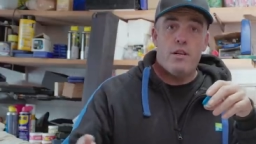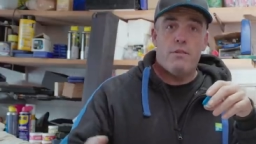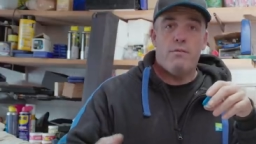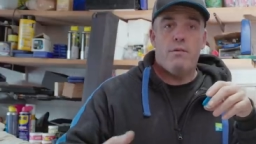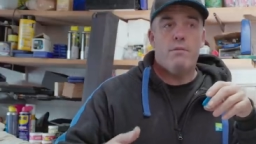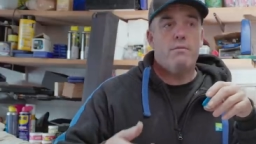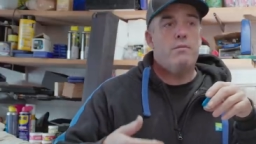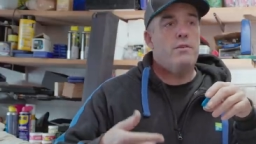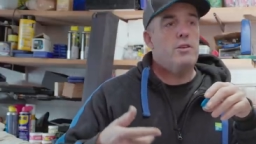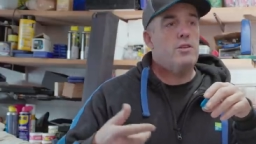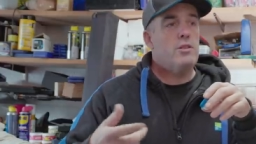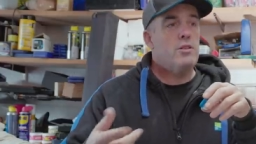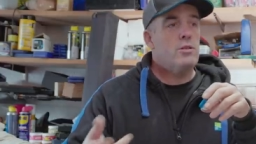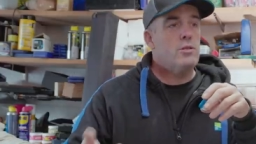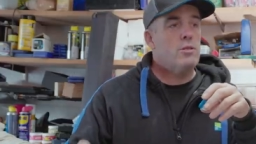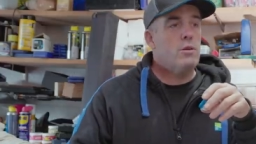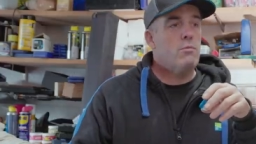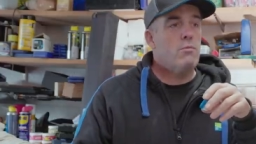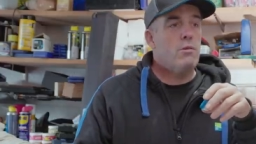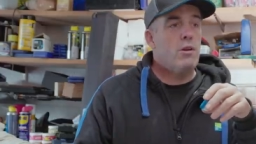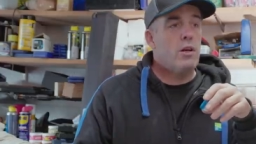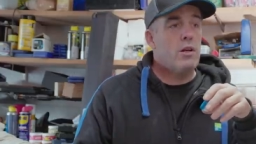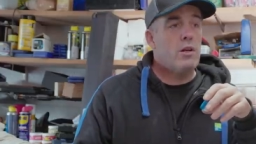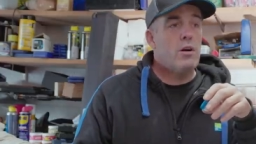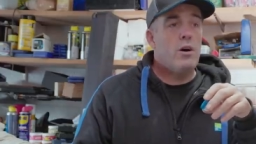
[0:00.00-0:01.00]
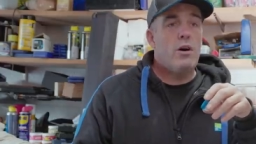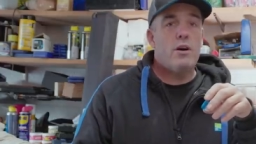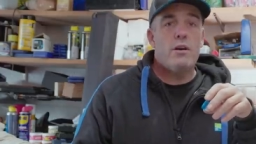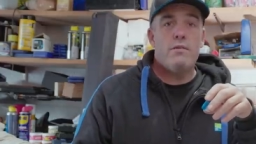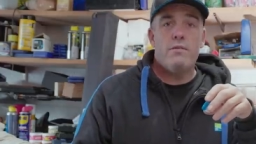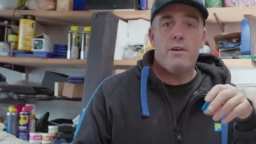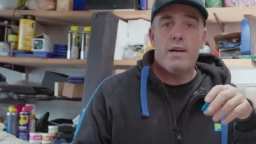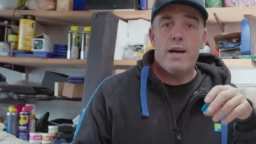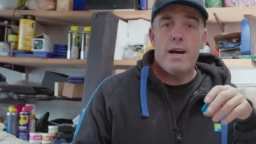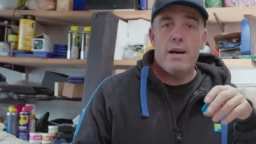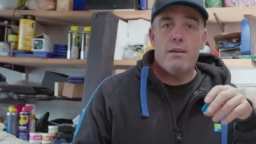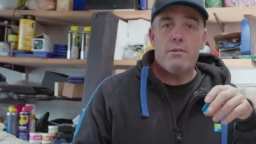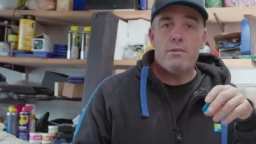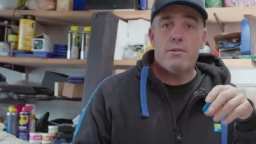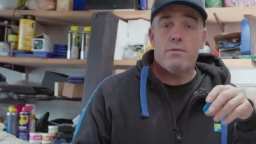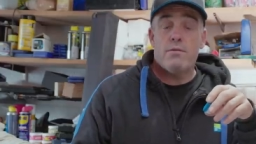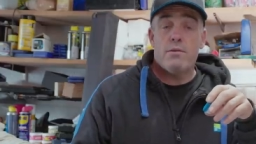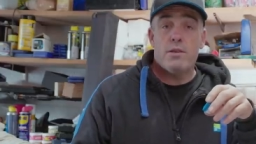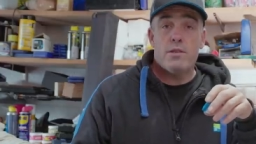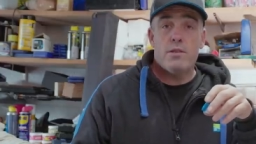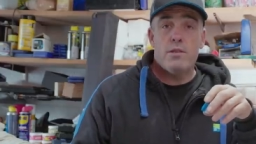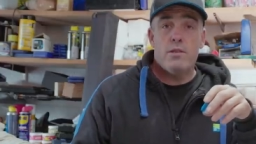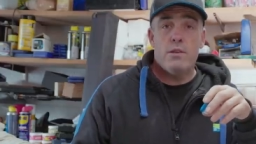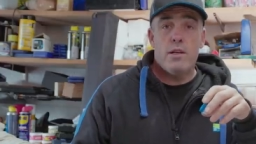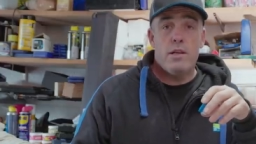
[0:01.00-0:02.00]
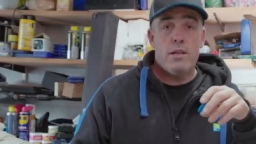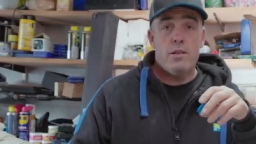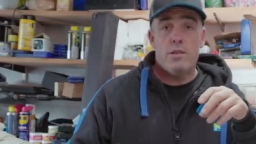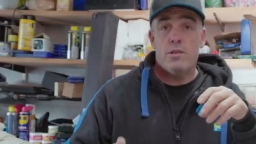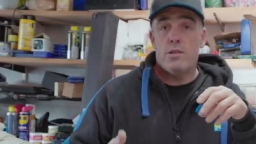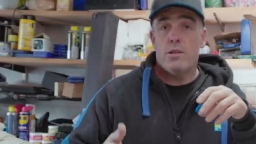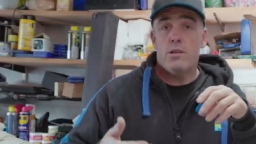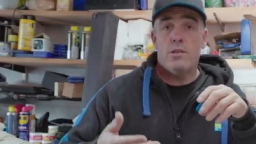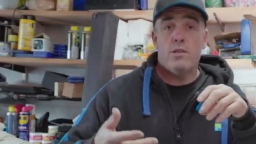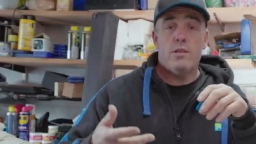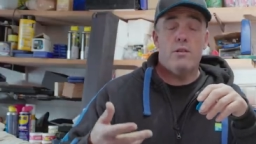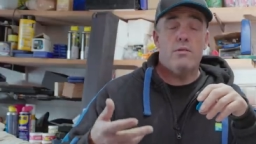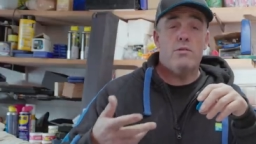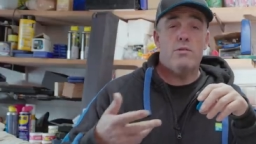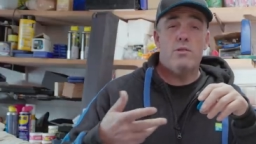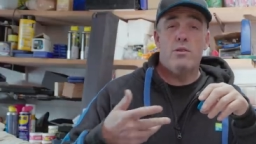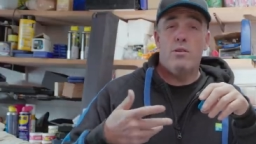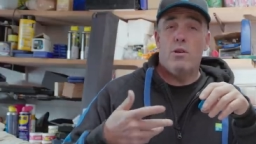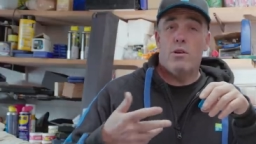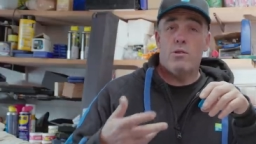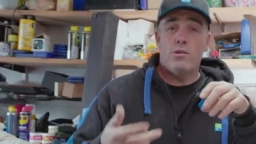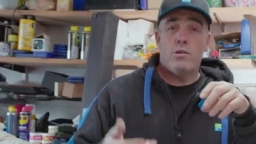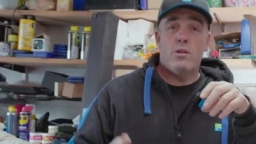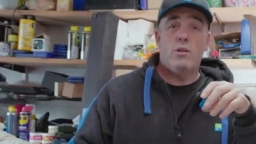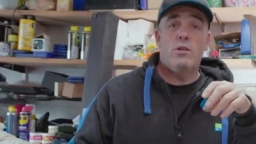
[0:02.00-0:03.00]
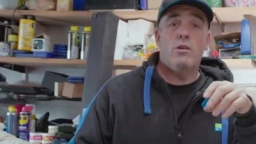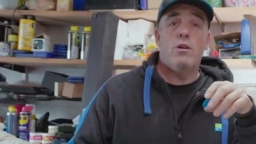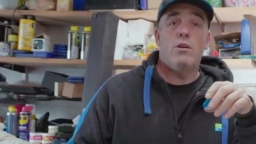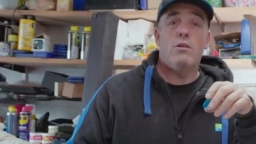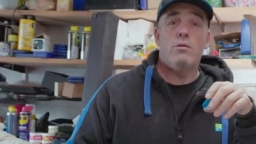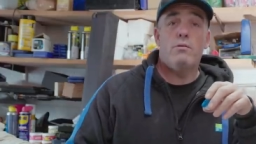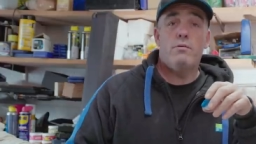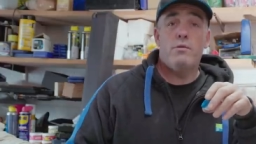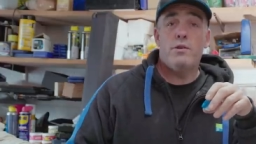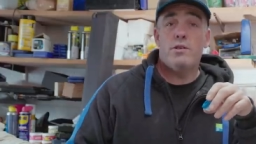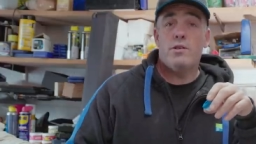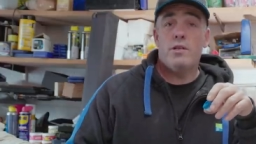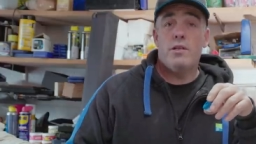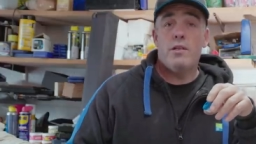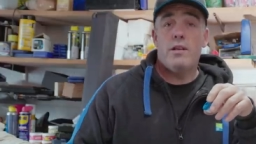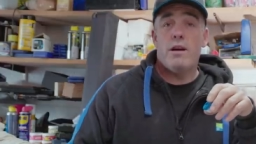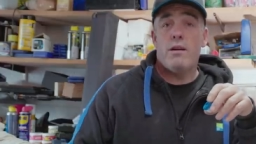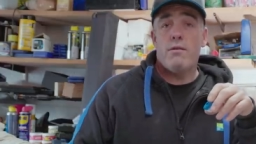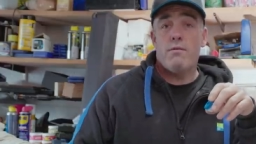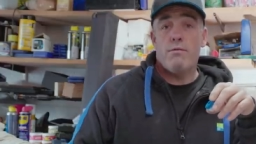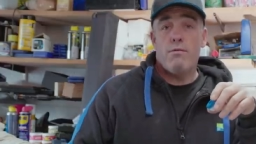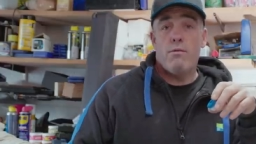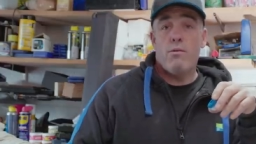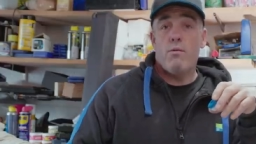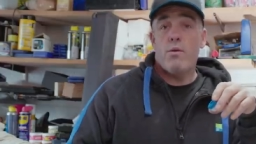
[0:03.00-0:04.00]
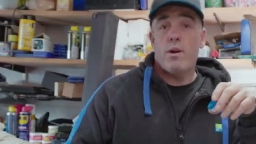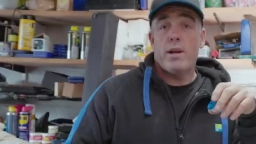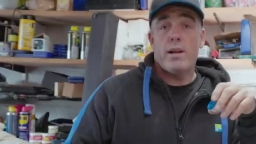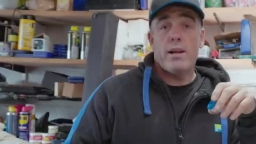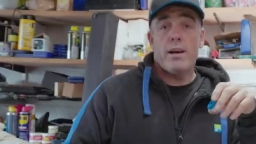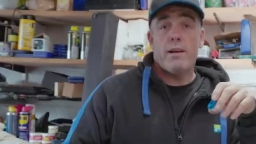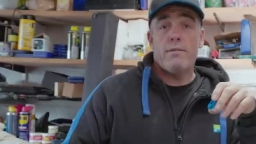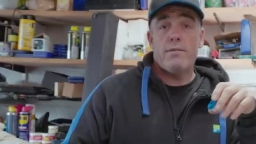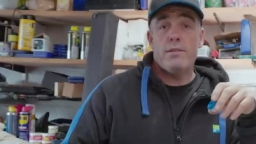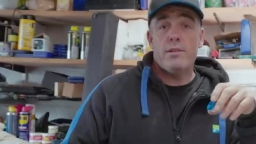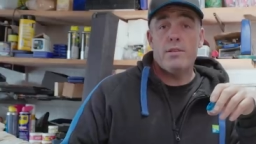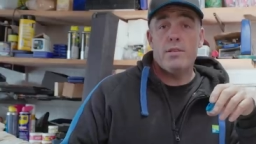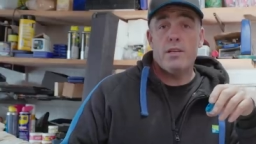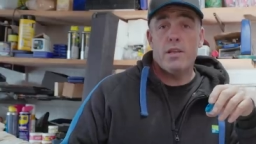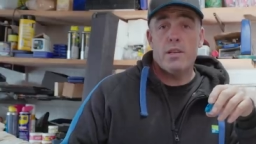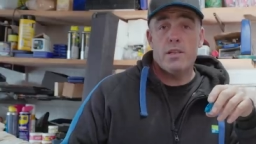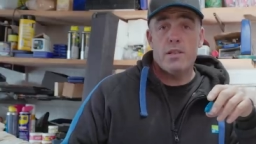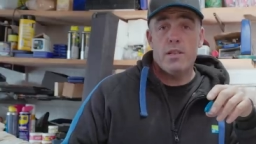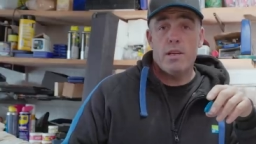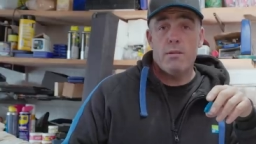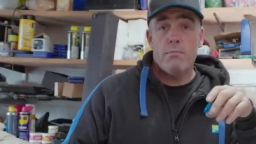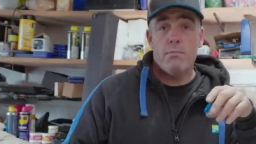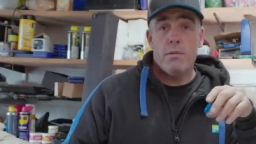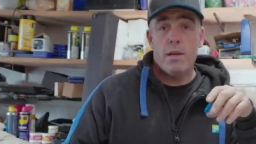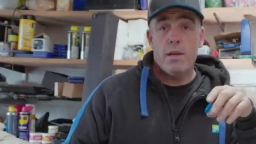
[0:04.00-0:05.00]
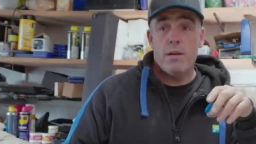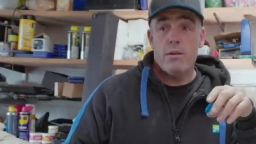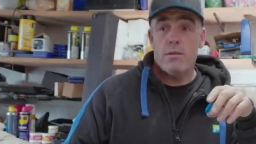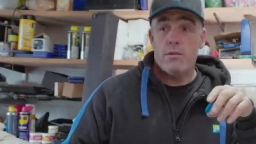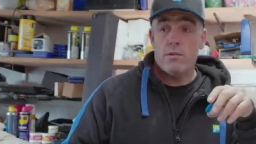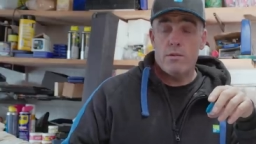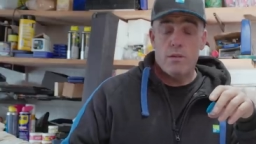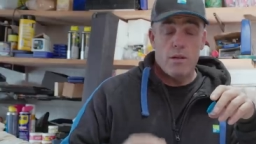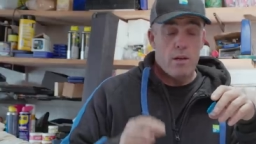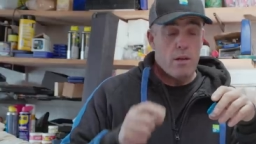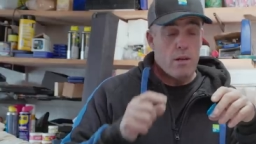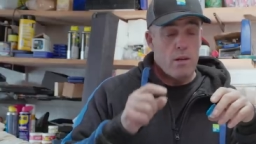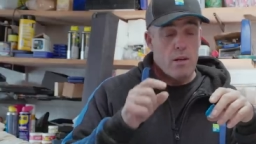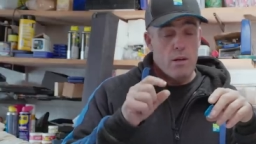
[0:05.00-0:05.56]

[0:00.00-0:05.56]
If I'm fishing somewhere like Ivy House, for instance, and there's lots of long fish in there, 14.5 and 16 meters,